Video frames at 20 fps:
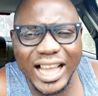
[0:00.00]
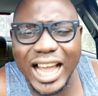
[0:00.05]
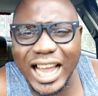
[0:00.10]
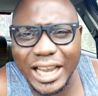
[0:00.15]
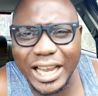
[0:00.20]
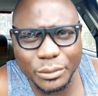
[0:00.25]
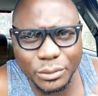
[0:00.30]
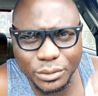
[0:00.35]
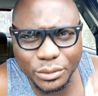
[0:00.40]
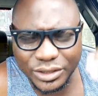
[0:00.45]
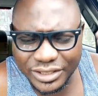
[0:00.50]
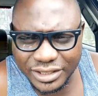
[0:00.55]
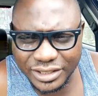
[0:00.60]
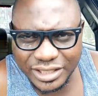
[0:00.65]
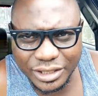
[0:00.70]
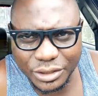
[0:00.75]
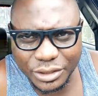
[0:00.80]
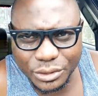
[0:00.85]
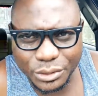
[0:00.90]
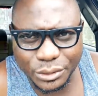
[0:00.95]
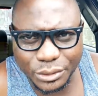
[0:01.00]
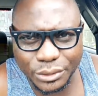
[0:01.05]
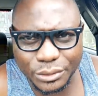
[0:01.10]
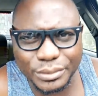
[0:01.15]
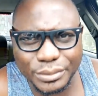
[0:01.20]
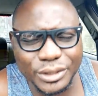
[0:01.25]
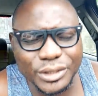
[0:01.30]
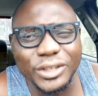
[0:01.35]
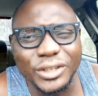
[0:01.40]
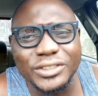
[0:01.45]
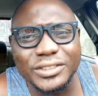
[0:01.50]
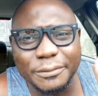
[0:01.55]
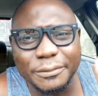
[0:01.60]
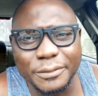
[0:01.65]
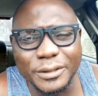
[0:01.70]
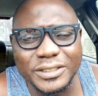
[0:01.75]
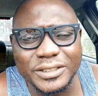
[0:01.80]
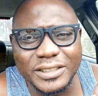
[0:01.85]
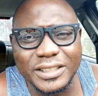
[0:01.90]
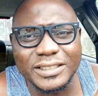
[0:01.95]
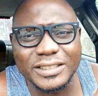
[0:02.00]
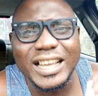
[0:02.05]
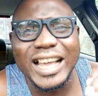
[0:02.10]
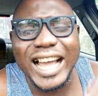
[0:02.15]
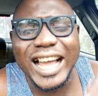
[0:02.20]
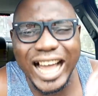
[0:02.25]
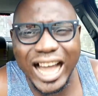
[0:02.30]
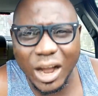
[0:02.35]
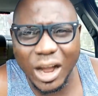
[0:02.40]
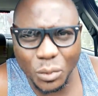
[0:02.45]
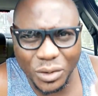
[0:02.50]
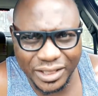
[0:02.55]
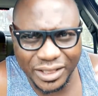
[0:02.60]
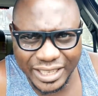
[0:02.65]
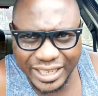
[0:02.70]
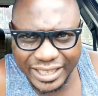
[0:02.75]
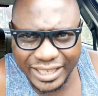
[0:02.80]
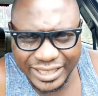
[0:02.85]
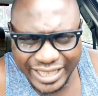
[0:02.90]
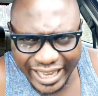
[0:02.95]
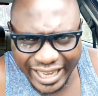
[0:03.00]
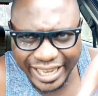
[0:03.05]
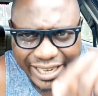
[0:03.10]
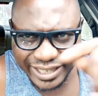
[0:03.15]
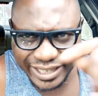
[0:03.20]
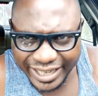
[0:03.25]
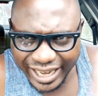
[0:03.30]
I will still know because the forces are within there.